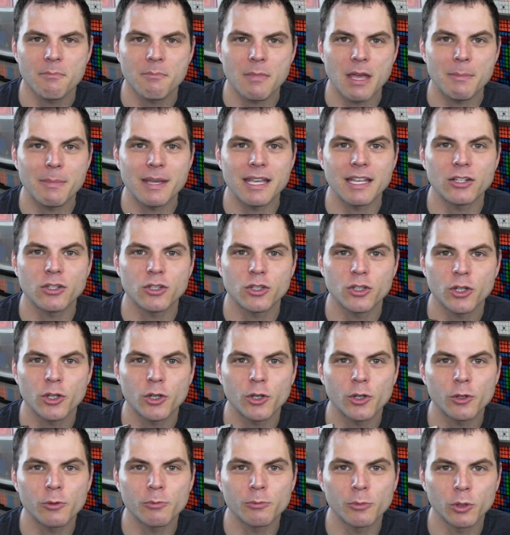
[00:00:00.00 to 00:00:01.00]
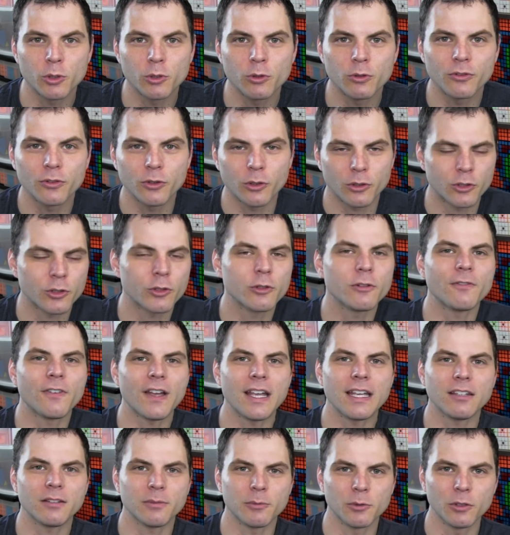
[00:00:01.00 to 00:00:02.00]
maybe 2 moves or 2
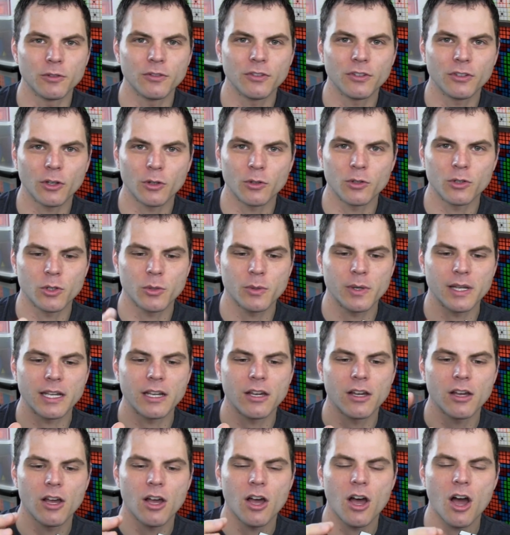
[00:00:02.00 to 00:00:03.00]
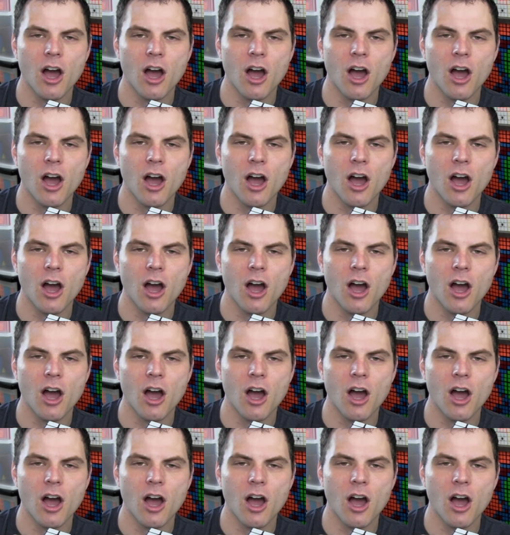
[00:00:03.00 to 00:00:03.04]
face moves, so doing